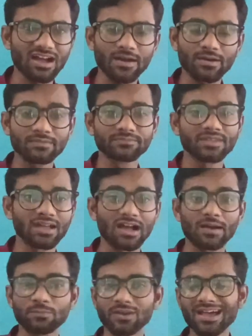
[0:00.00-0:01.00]
a
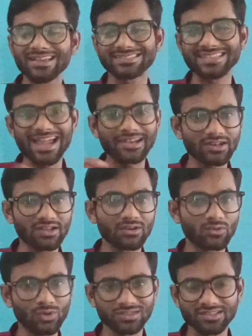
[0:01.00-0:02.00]
fly sat
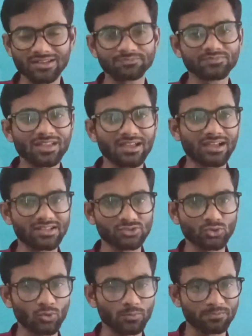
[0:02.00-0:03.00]
on the
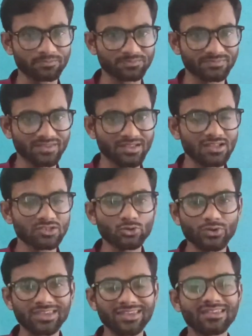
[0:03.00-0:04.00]
soup.
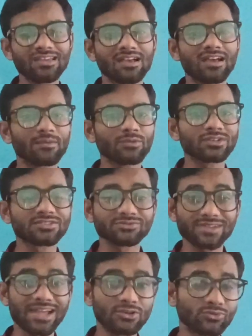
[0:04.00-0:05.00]
So he just
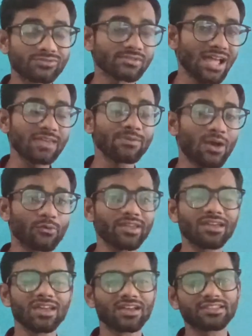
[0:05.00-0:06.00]
tried to drive away